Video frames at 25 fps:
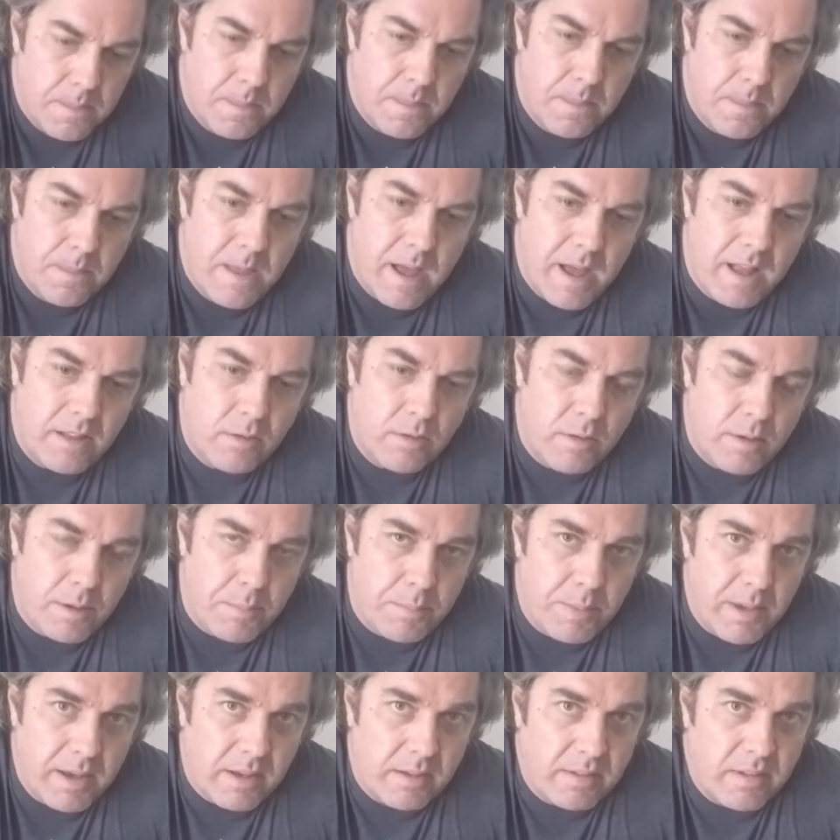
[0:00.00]
that's what it
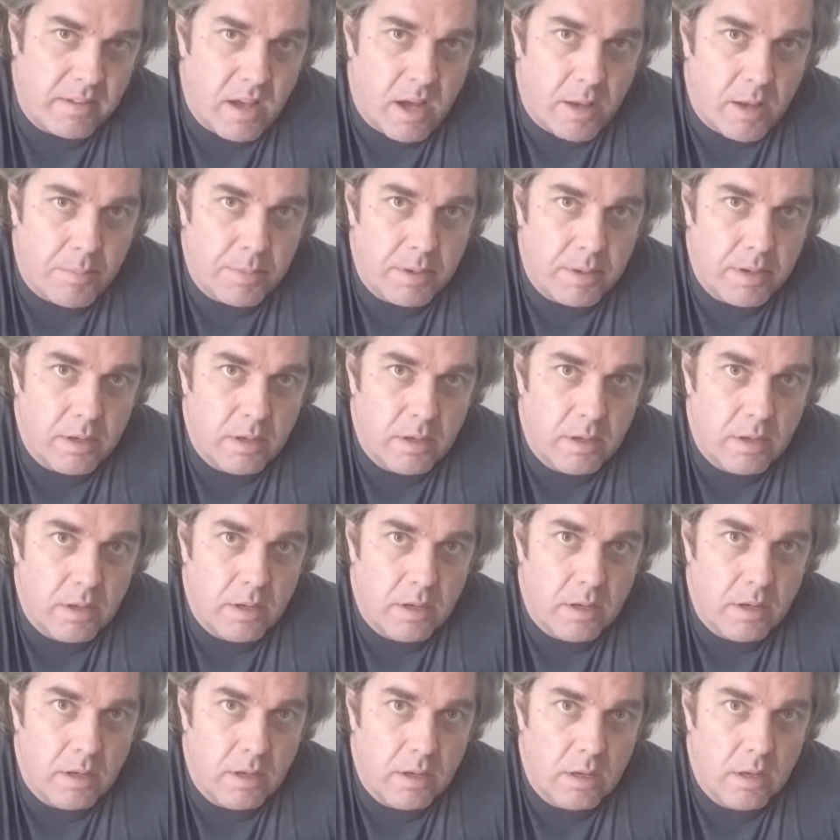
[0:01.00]
picks up.
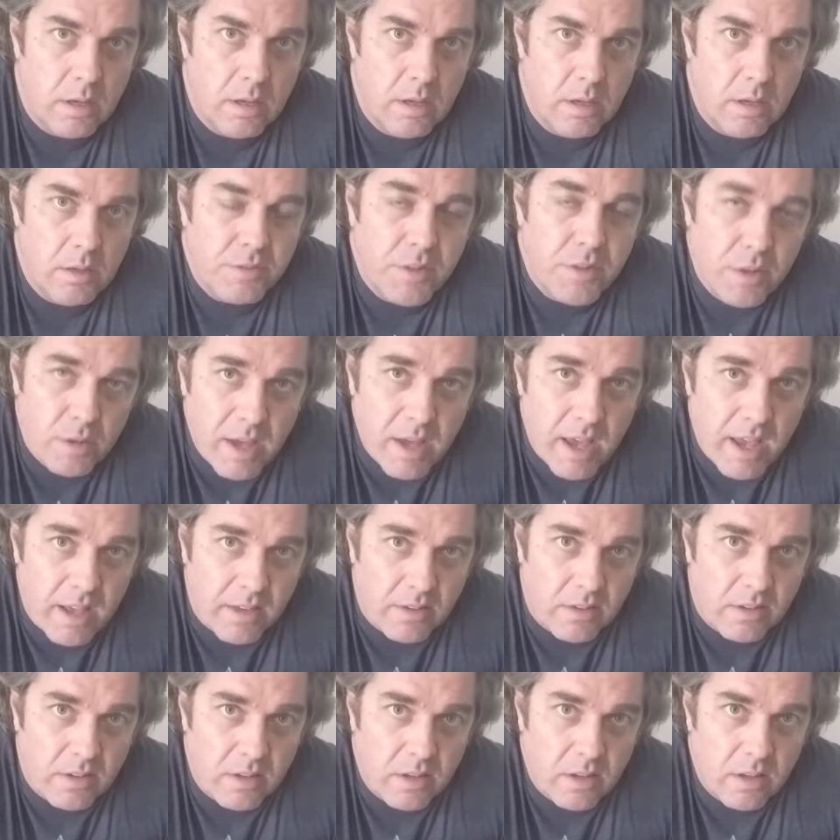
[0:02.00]
2
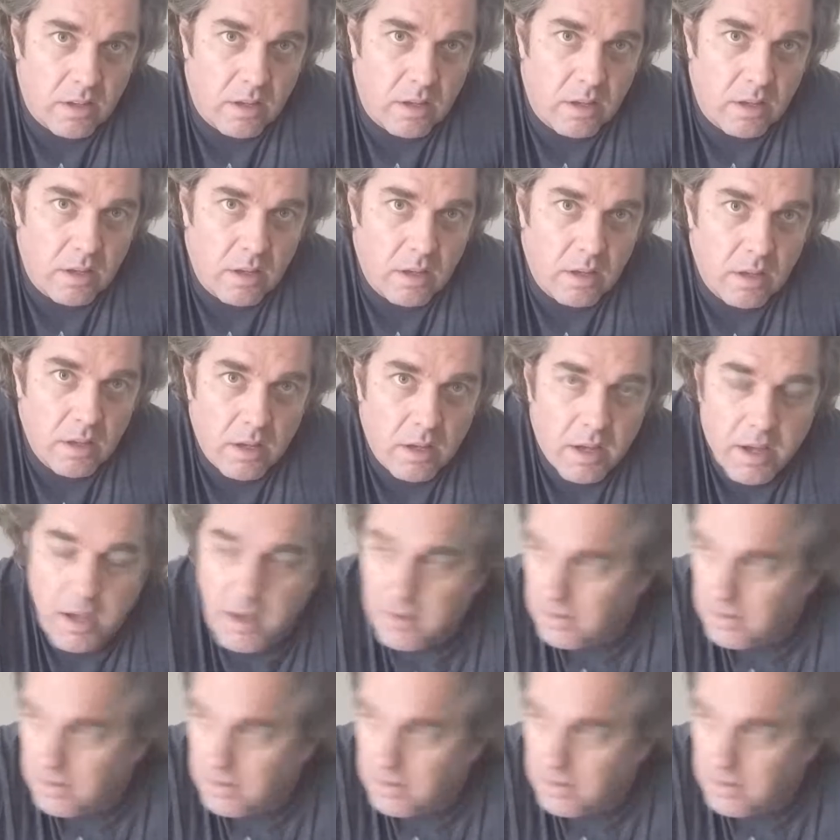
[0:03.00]
days. In